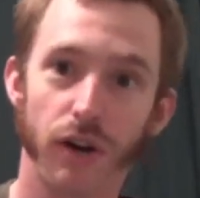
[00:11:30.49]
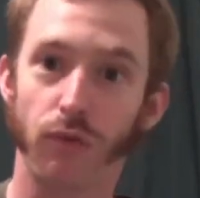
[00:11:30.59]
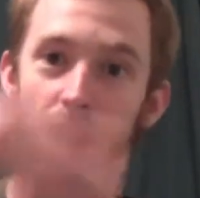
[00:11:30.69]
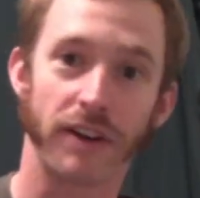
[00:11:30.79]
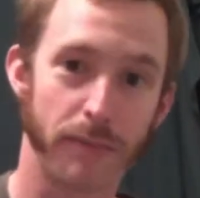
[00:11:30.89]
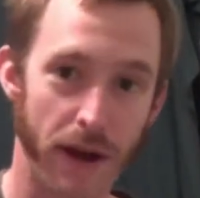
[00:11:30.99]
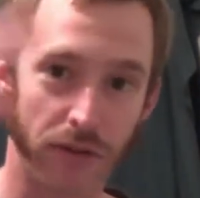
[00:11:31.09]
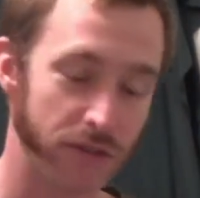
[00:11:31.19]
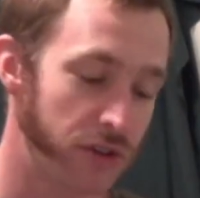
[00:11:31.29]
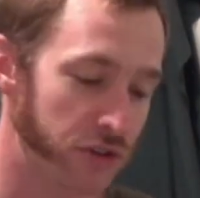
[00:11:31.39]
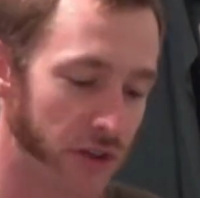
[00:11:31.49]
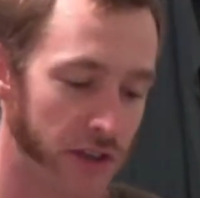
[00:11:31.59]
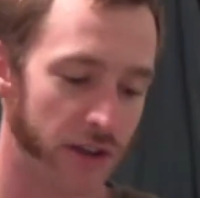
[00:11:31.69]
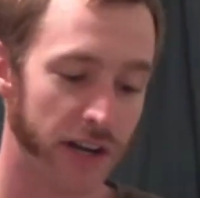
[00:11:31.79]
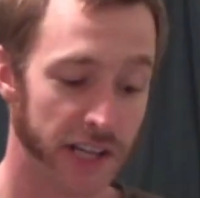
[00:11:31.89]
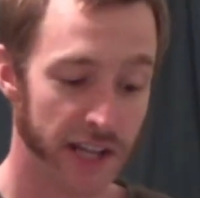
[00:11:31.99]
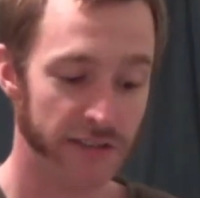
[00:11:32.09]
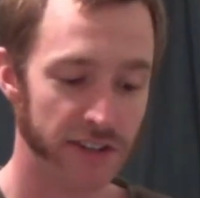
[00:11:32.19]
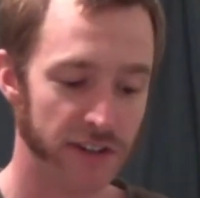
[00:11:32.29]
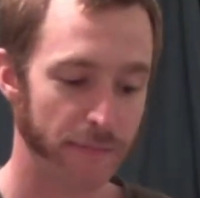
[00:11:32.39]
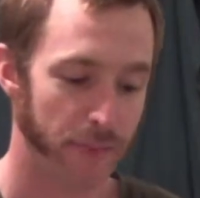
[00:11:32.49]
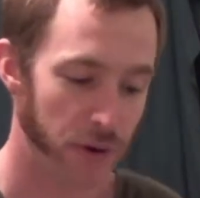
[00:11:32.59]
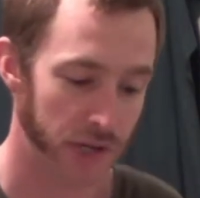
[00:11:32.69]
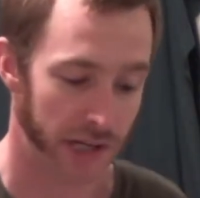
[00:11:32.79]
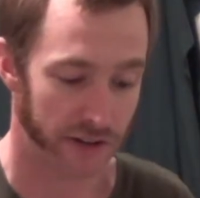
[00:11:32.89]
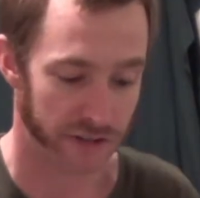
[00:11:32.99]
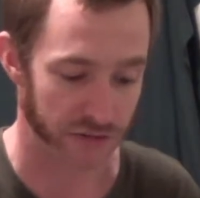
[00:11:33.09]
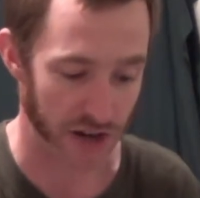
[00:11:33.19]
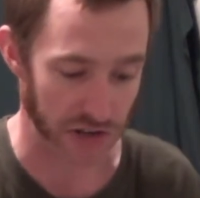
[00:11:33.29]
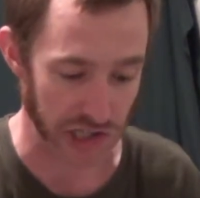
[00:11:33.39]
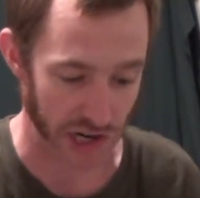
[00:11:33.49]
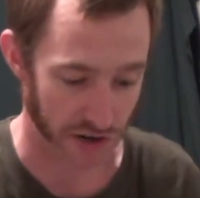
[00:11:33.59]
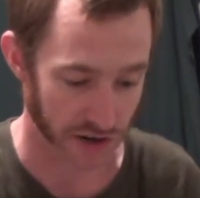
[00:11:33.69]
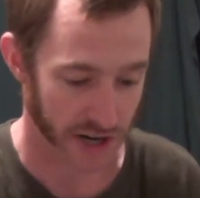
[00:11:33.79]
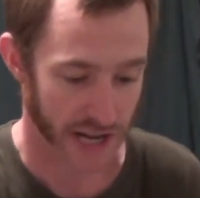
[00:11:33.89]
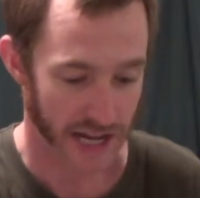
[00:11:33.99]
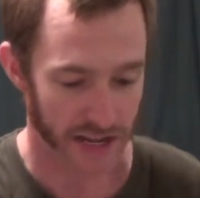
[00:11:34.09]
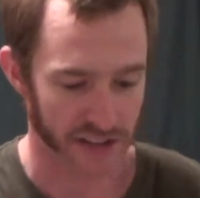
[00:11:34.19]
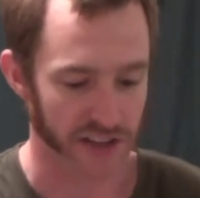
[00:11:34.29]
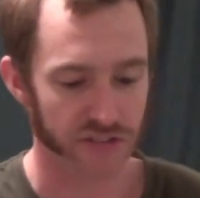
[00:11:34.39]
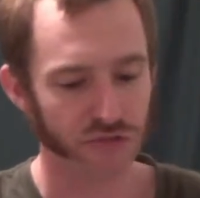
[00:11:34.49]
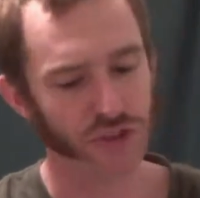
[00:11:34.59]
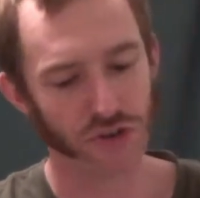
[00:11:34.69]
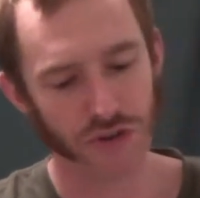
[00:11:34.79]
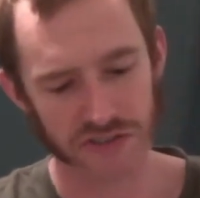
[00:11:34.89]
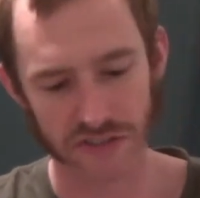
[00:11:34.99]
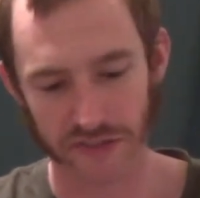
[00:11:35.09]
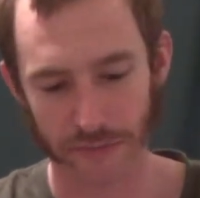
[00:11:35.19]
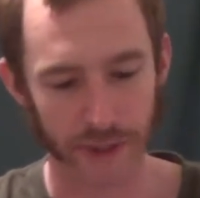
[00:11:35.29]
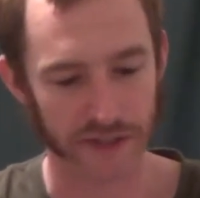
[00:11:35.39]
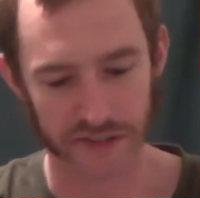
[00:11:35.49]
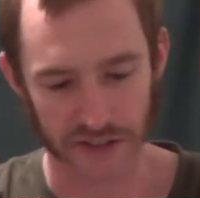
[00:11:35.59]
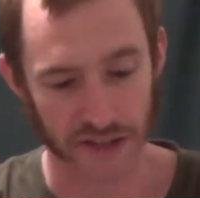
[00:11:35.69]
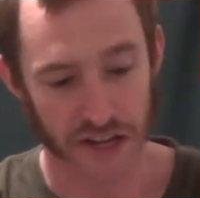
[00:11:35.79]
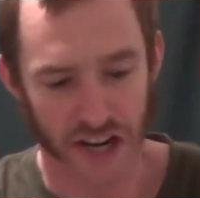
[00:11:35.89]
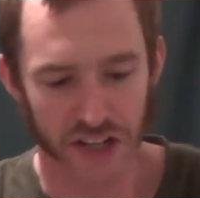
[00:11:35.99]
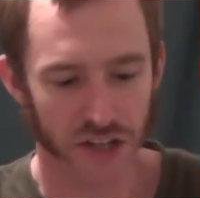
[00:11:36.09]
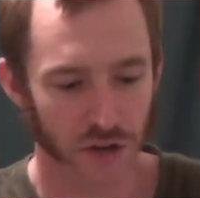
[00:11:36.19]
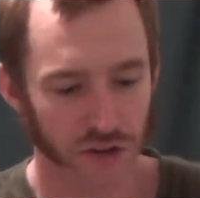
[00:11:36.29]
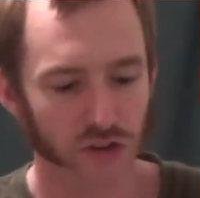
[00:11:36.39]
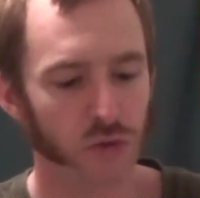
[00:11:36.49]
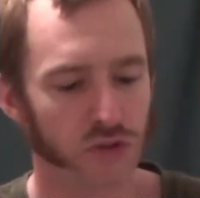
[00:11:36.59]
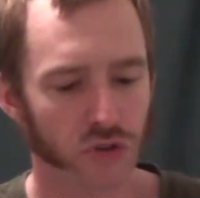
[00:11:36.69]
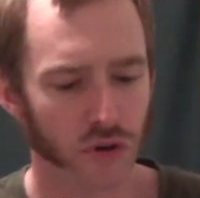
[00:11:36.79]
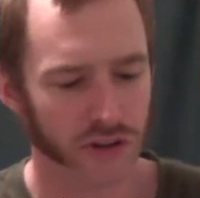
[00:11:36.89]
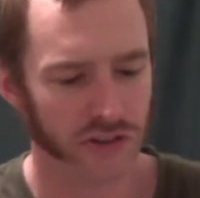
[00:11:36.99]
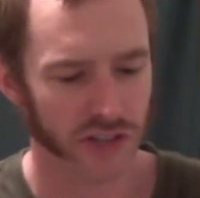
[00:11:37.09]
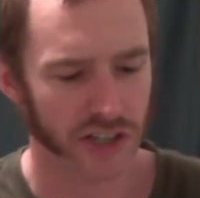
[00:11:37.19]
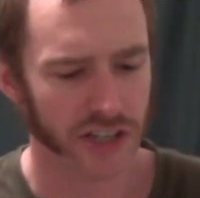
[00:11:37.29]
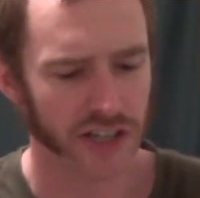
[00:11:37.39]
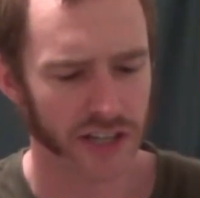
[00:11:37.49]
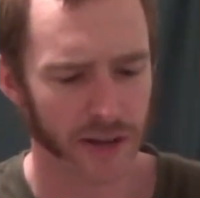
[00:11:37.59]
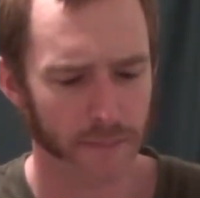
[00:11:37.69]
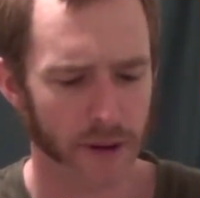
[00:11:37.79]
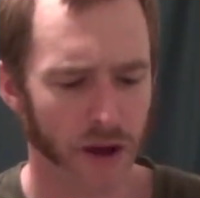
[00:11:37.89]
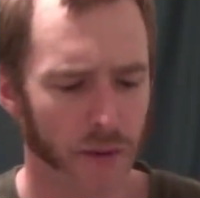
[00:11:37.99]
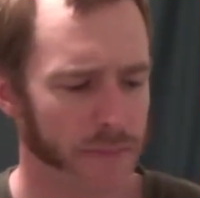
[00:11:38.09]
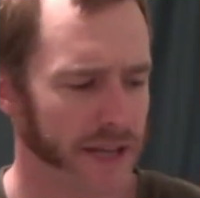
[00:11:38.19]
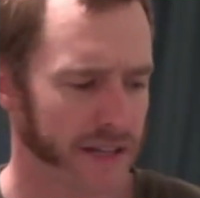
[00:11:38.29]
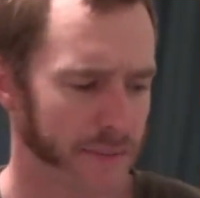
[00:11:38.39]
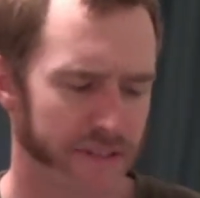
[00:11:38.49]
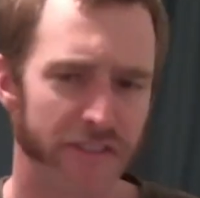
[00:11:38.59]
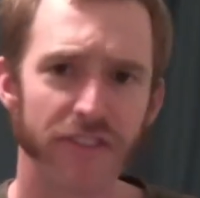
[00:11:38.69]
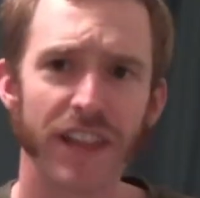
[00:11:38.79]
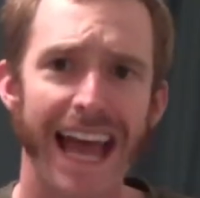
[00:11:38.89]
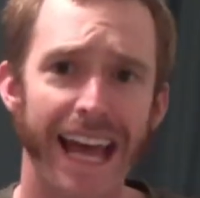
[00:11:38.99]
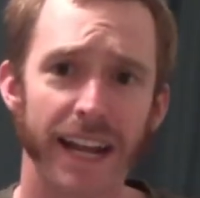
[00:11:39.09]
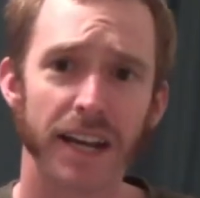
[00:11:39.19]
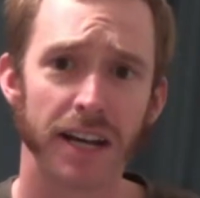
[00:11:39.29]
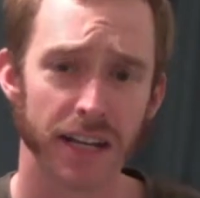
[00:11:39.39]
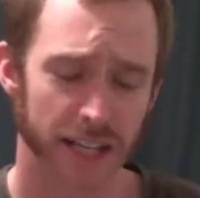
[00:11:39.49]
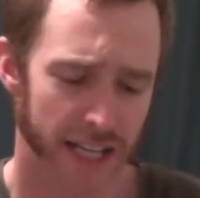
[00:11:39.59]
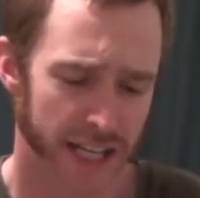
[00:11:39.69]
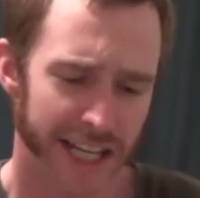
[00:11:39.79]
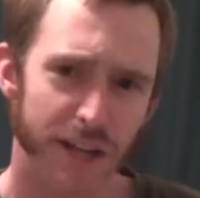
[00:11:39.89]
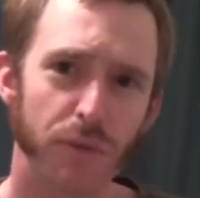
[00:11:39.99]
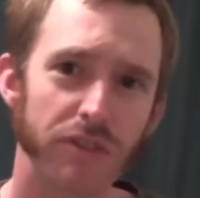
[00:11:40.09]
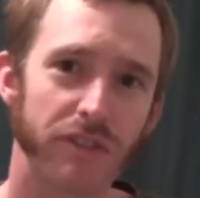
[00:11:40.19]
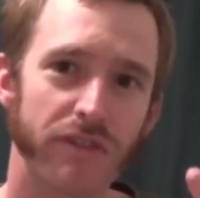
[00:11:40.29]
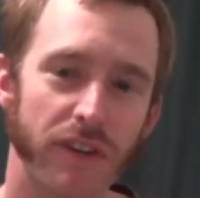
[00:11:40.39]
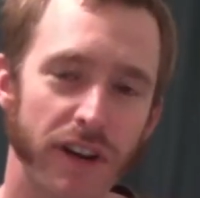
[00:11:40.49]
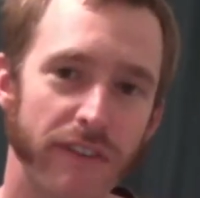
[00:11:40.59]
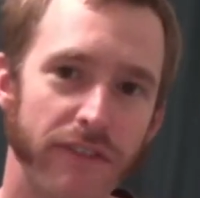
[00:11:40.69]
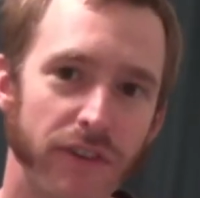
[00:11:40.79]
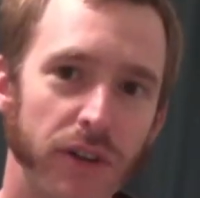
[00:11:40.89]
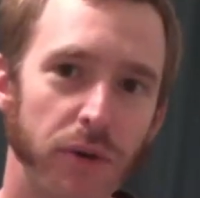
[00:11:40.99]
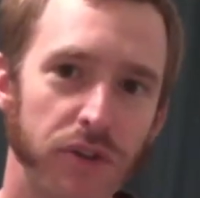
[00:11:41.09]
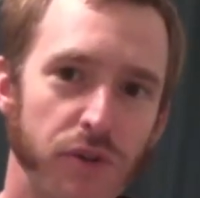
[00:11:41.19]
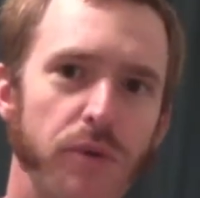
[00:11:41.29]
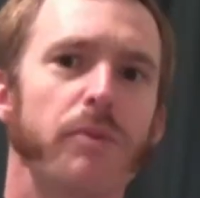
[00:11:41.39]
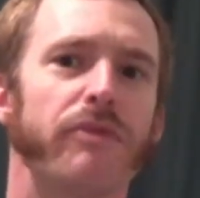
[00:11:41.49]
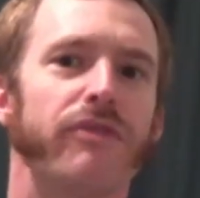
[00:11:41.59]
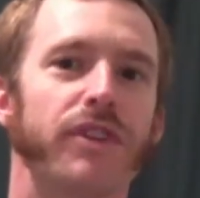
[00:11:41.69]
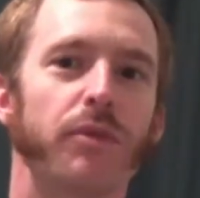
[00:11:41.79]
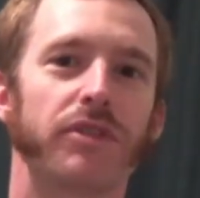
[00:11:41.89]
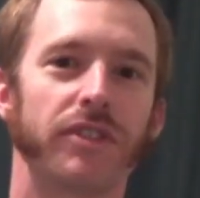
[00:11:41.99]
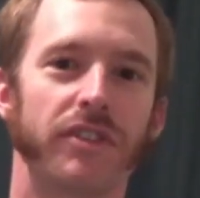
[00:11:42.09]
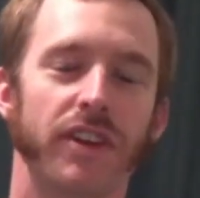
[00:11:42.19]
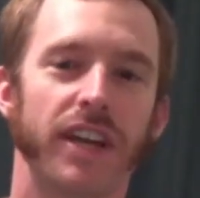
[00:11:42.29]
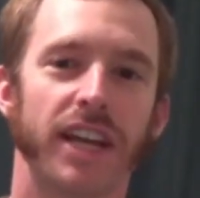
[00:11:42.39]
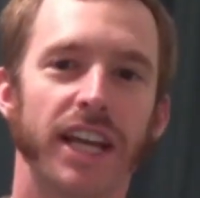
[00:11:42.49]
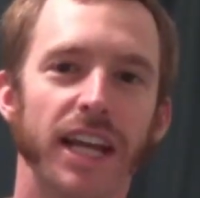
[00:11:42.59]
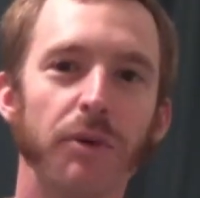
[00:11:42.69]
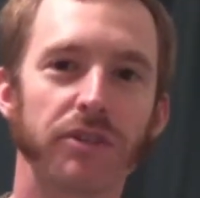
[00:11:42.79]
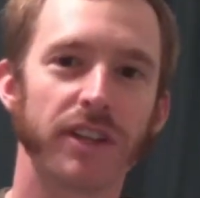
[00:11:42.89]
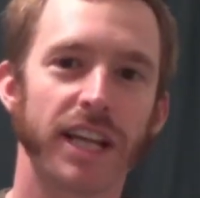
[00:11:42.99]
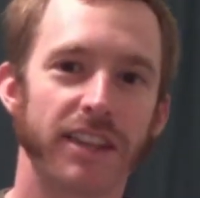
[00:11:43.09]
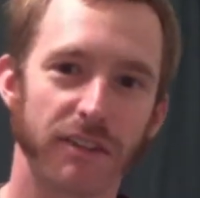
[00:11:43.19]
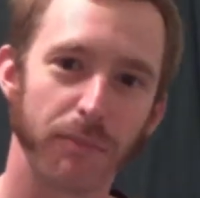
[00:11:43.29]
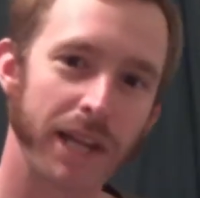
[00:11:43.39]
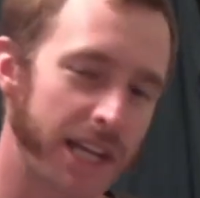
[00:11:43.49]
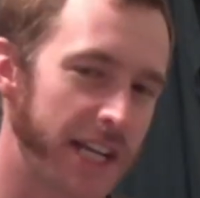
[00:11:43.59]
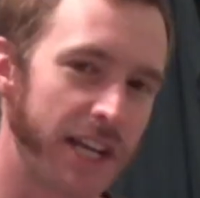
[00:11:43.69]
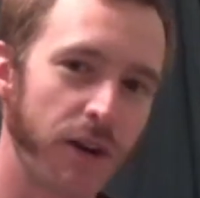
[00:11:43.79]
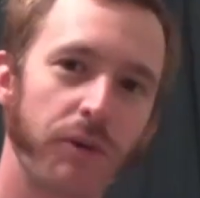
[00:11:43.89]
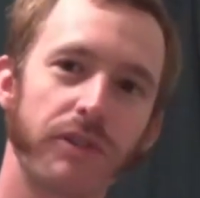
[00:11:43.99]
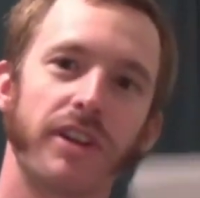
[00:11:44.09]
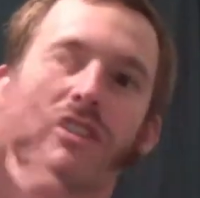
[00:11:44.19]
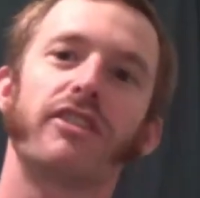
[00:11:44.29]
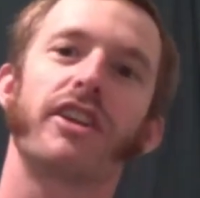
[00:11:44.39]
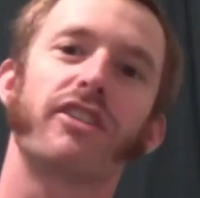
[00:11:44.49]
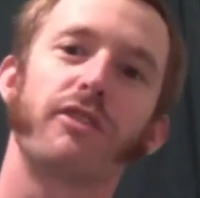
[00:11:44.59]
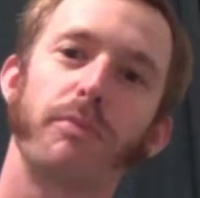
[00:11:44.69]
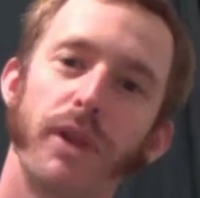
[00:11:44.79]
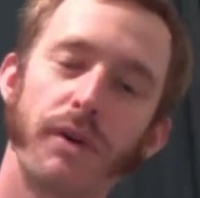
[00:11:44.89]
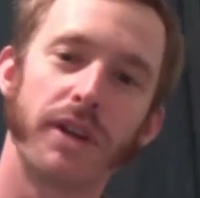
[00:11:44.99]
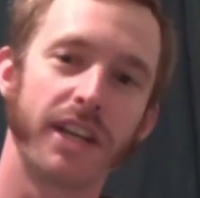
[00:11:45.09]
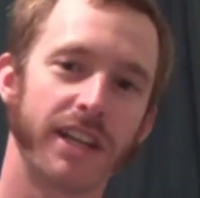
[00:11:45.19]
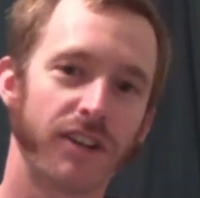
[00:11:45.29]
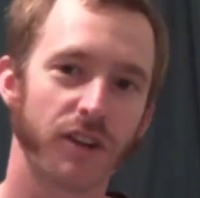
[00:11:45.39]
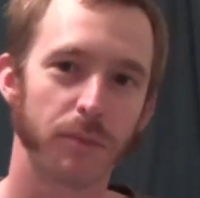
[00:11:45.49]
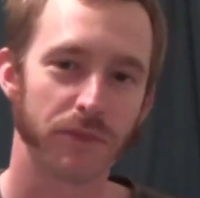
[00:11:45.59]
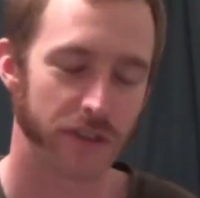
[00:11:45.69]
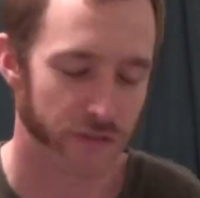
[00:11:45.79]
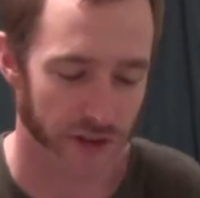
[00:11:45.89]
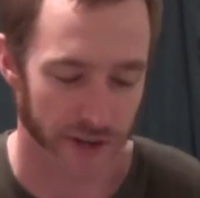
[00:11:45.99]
roundabout review, so I thought I'd give each component its fair share. As for the crust of the pizza, the crust was crunchy, albeit a bit flat. It wasn't very full. There was no oomph. It wasn't like this blanket here. It wasn't exploding in terms of